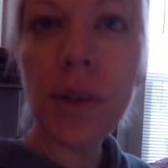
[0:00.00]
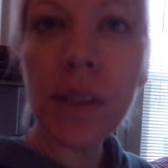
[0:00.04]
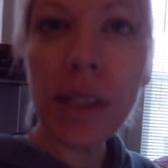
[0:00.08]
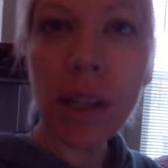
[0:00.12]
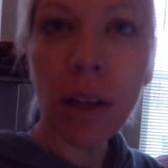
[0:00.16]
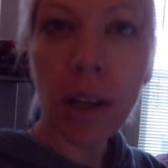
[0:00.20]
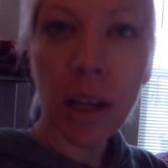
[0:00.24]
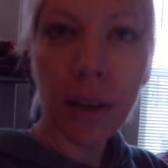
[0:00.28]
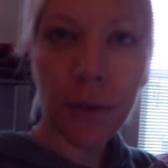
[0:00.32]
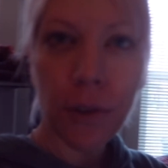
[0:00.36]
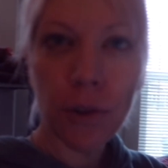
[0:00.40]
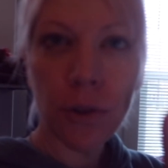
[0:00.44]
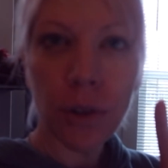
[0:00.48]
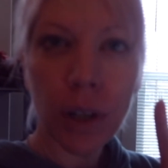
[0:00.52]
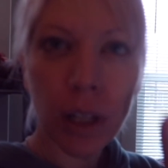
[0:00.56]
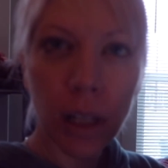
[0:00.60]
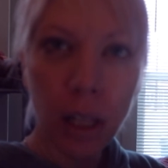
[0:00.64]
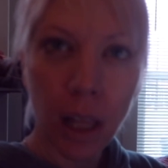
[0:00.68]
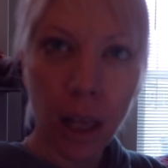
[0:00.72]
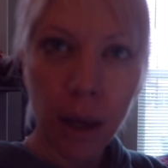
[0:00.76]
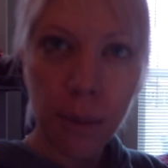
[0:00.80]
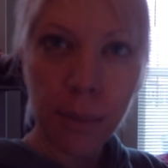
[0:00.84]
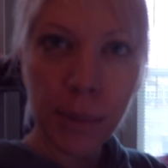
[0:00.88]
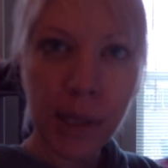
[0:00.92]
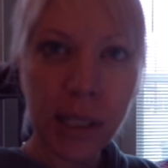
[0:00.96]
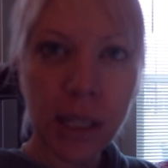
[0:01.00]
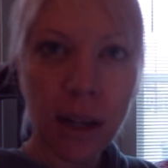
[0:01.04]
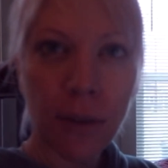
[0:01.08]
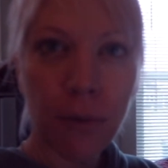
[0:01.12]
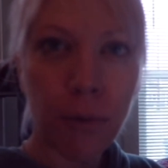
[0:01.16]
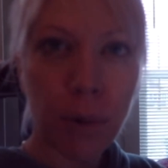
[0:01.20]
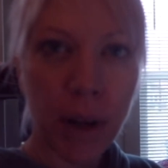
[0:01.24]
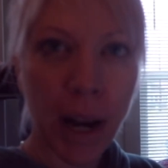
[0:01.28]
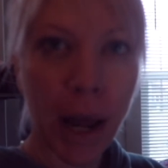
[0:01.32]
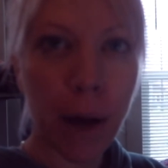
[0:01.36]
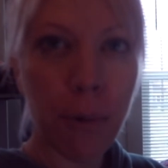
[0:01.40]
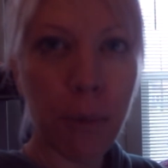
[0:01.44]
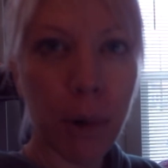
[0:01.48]
is I'll give you a glimpse of
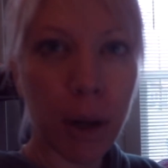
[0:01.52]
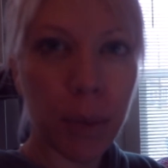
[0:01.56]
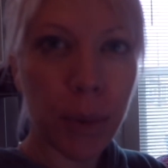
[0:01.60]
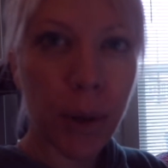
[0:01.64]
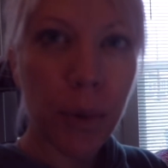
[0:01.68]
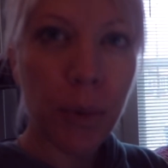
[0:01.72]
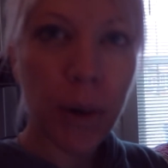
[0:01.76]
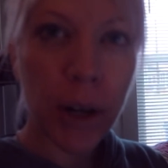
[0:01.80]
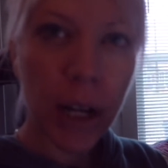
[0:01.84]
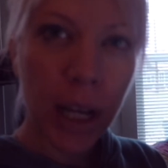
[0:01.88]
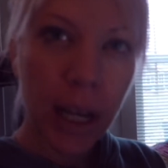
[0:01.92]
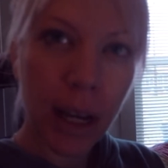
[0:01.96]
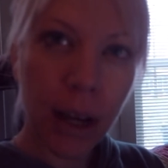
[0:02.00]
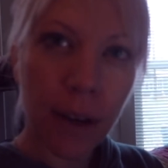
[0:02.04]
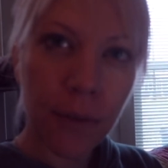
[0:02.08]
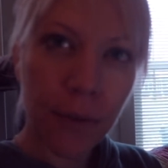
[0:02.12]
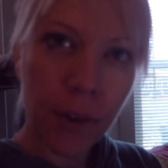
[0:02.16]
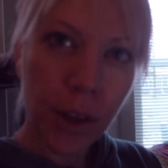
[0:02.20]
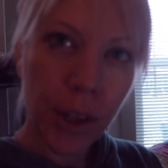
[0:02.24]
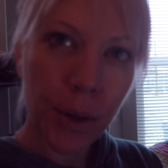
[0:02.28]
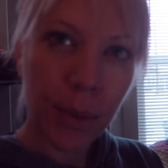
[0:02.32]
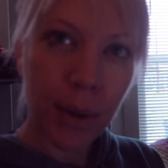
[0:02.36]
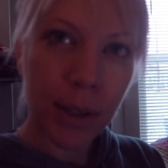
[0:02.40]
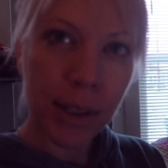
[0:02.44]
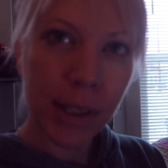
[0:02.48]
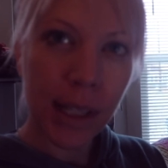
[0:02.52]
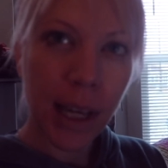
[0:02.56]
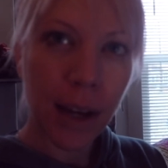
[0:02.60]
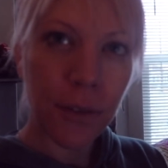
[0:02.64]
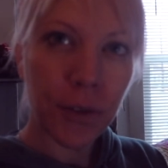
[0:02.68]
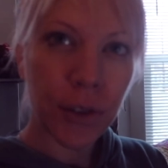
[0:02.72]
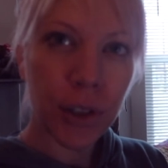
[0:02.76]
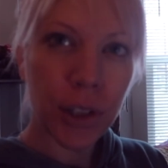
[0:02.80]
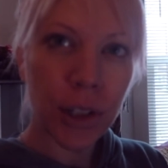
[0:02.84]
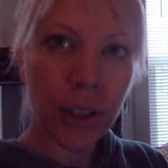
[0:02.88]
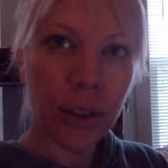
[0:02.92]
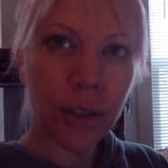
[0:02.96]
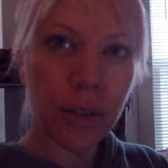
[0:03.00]
what I will be working on for the rest of the
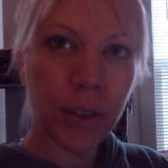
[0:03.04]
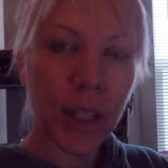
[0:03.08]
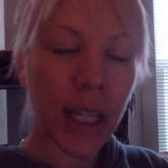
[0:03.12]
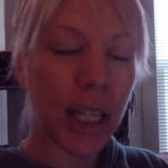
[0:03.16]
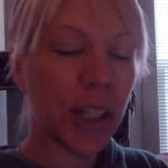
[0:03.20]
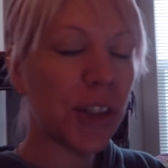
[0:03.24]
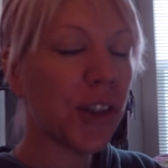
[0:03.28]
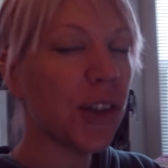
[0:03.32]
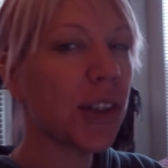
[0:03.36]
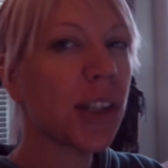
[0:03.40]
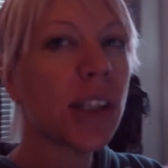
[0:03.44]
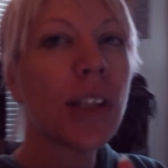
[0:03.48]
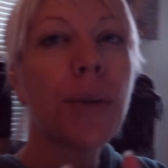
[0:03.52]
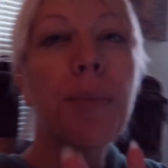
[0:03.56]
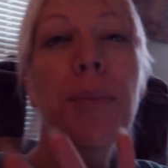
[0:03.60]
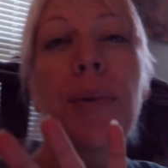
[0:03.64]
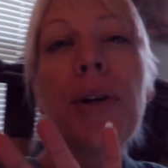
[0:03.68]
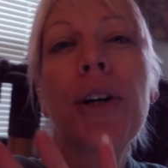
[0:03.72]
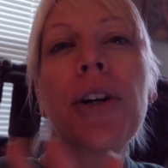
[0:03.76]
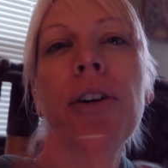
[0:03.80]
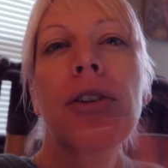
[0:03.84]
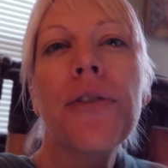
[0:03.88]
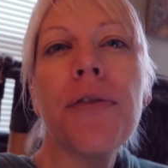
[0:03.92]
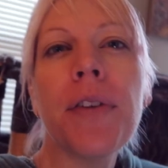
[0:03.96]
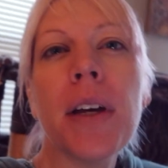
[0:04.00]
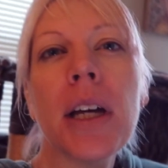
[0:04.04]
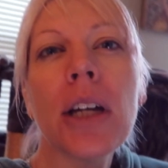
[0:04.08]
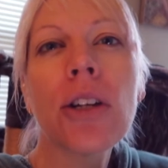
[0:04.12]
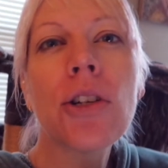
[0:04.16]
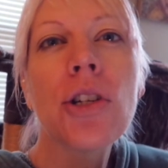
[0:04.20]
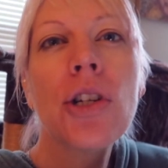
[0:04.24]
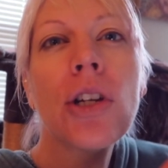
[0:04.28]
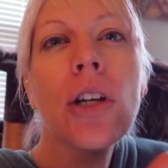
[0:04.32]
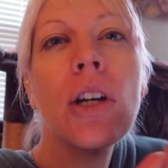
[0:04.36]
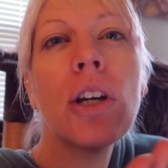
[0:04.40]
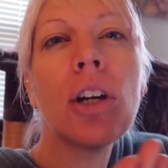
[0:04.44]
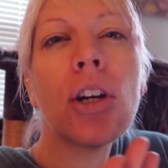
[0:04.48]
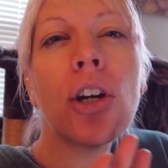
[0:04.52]
afternoon. It's just the
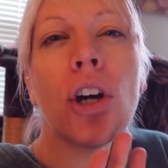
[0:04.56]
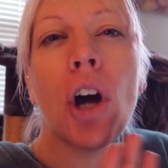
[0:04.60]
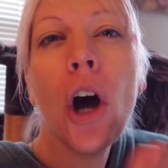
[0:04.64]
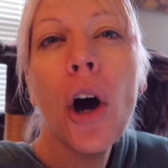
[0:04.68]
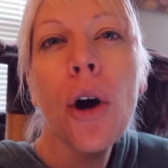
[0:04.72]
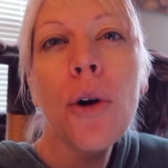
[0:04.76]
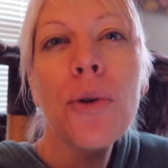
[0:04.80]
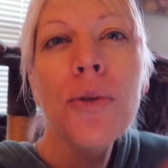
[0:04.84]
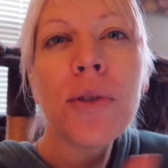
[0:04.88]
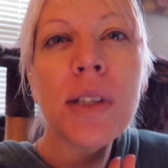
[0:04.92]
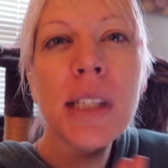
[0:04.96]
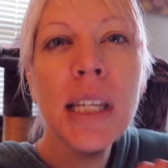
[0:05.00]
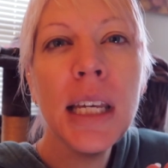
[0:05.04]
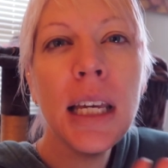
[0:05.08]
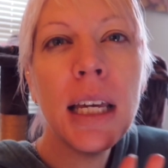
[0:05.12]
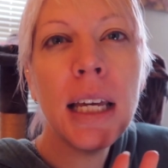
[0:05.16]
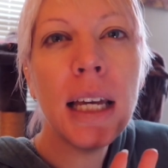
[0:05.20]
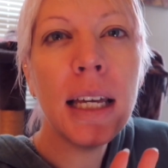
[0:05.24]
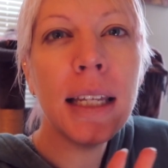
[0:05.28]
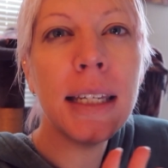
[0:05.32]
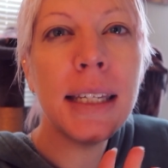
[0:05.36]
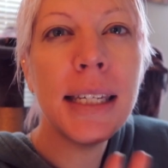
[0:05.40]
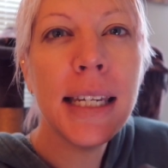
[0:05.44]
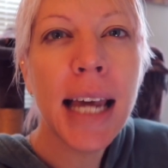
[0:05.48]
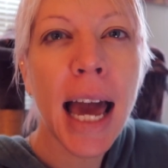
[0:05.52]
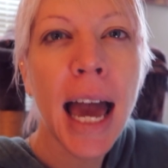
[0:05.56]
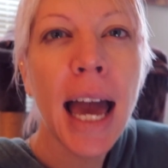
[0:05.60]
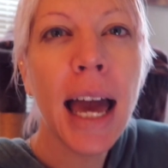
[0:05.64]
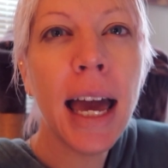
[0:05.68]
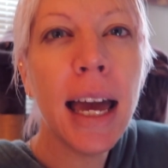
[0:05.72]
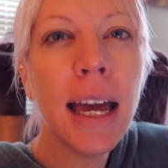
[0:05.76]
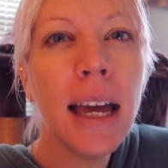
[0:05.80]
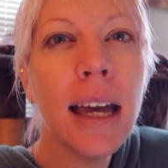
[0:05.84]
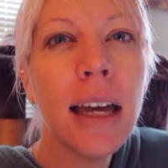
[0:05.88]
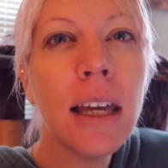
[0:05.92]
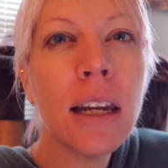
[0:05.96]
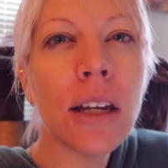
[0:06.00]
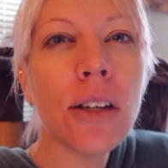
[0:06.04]
perfect cozy
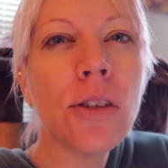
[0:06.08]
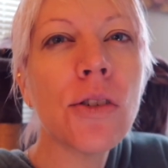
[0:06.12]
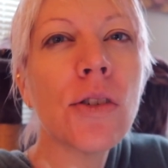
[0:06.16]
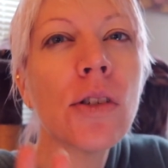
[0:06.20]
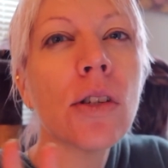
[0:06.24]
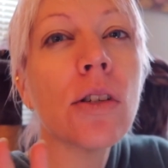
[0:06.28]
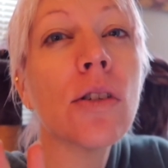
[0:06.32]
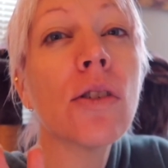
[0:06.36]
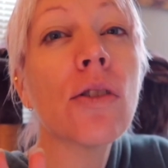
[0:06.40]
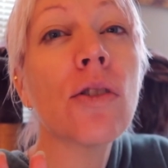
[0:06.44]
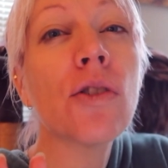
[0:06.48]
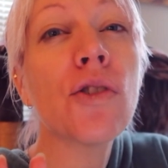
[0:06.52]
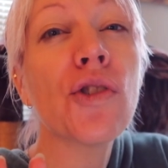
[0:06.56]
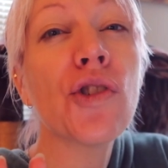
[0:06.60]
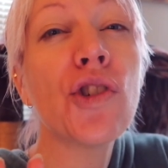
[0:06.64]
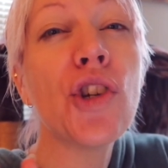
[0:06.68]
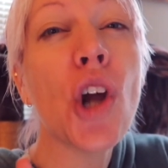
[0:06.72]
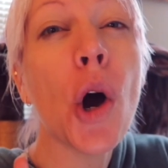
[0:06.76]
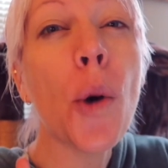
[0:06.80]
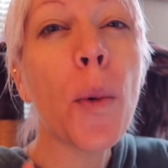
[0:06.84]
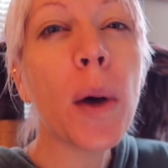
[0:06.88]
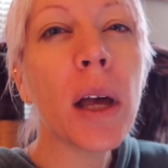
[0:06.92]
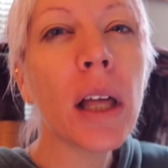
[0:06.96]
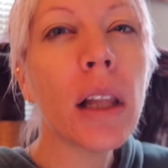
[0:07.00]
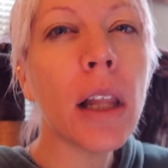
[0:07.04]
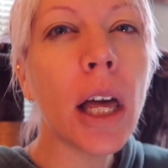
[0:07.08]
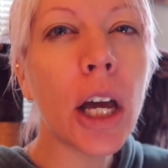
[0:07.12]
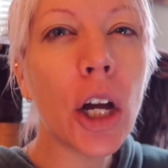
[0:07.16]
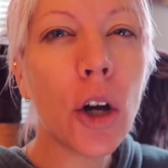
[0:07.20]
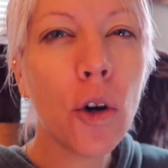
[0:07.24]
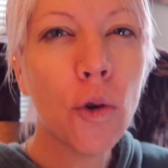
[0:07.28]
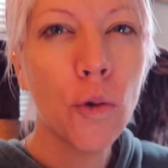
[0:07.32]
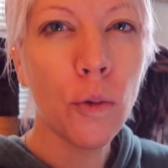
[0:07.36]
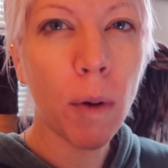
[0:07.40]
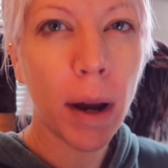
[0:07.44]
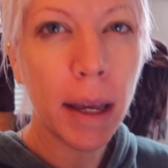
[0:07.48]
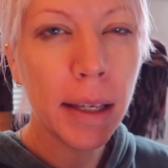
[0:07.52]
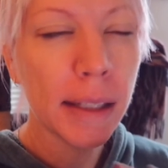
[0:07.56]
day. It is snowing like
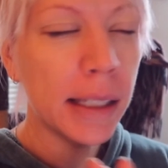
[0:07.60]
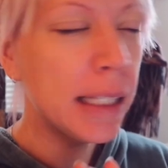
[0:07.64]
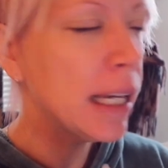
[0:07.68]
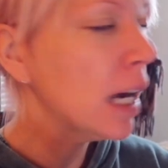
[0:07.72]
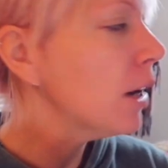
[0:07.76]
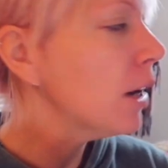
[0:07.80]
crazy